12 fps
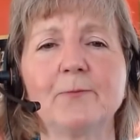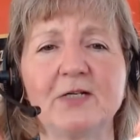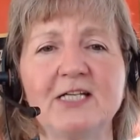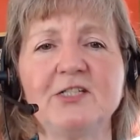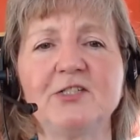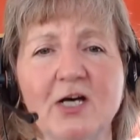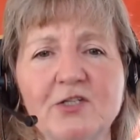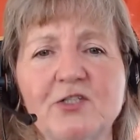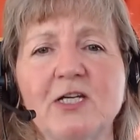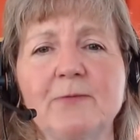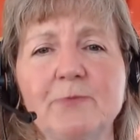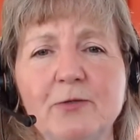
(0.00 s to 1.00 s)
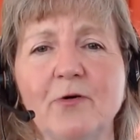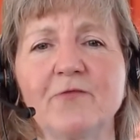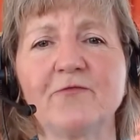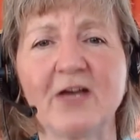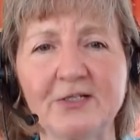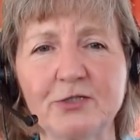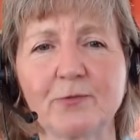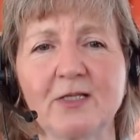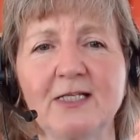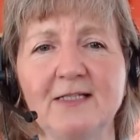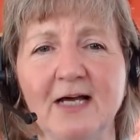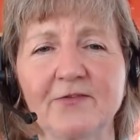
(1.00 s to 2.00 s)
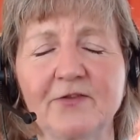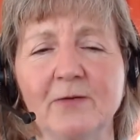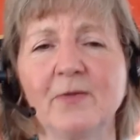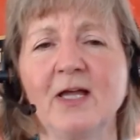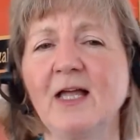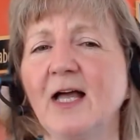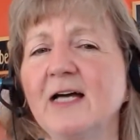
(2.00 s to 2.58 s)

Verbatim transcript: but he does seem to eventually get them.